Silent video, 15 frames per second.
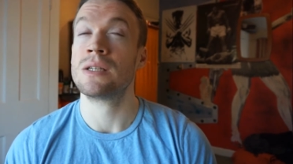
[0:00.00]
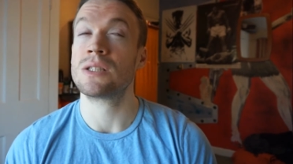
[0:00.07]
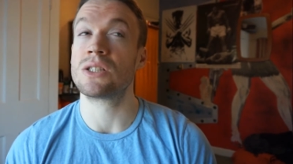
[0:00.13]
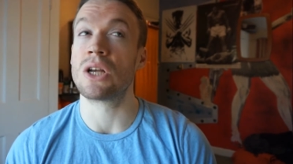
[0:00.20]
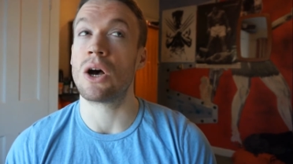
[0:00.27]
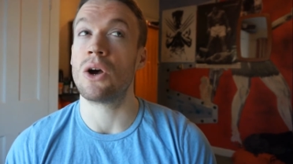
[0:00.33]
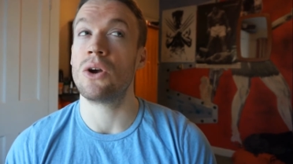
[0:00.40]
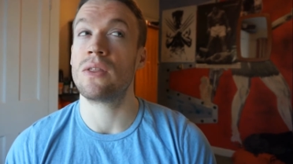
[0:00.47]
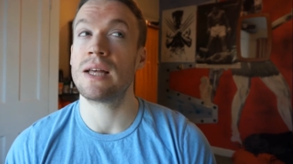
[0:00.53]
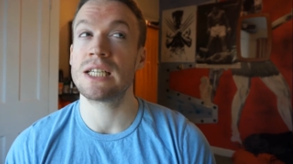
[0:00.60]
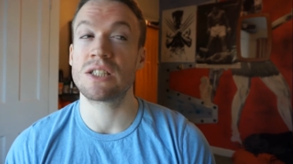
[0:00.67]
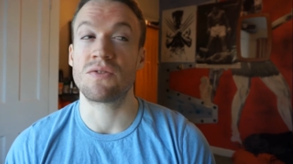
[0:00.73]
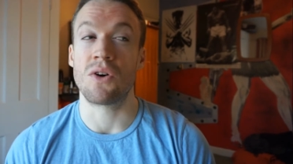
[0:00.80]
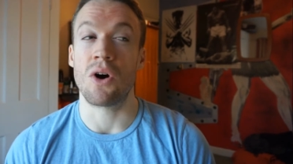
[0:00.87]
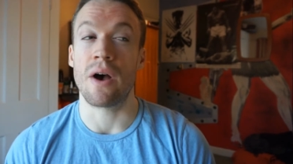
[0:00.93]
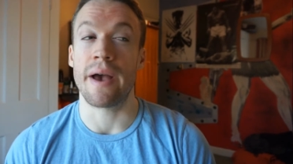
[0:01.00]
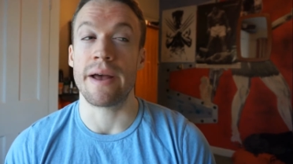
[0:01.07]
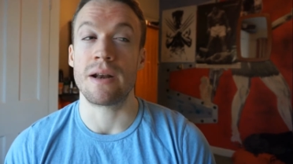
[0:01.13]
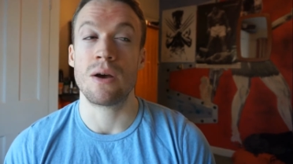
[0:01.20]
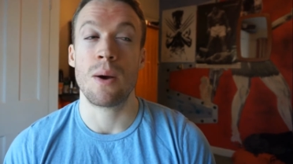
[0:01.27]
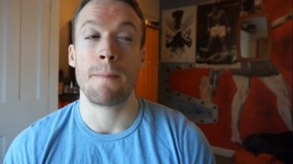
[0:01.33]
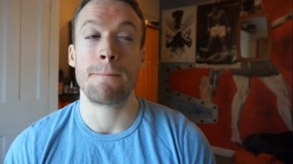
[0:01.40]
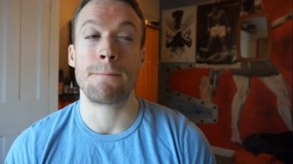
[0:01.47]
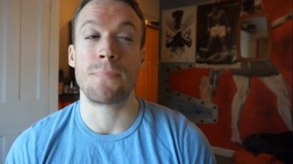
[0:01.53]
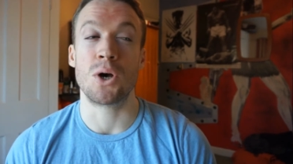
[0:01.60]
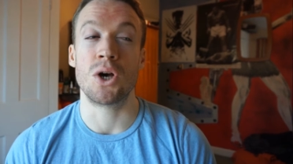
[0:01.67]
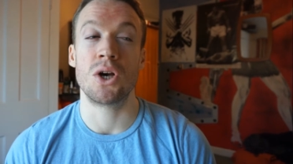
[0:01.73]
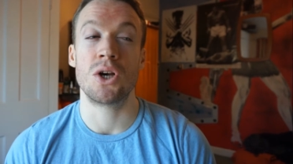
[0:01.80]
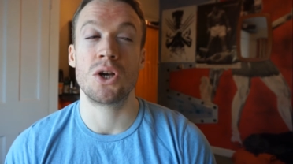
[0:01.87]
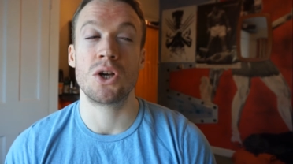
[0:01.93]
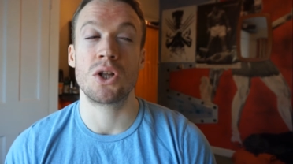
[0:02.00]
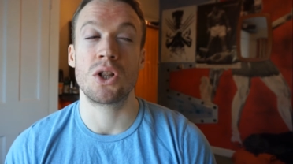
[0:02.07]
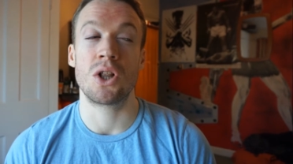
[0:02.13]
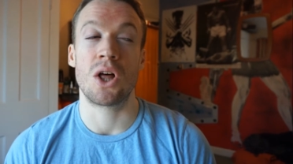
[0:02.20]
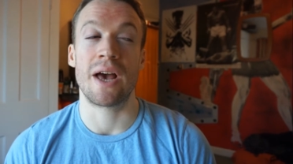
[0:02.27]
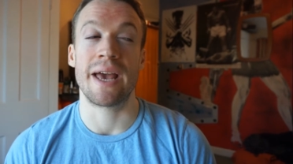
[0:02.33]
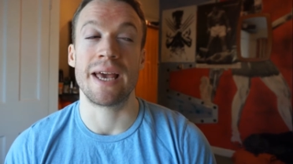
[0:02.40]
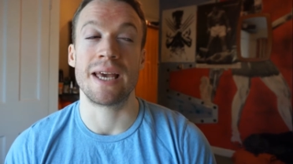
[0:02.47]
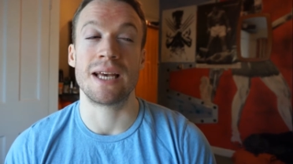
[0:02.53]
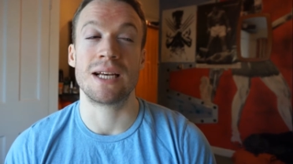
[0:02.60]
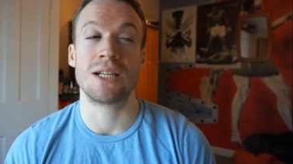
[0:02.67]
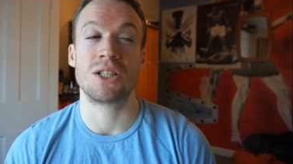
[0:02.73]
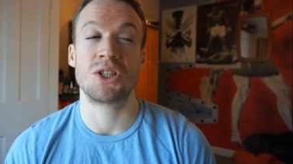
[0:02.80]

So that's fine, but like,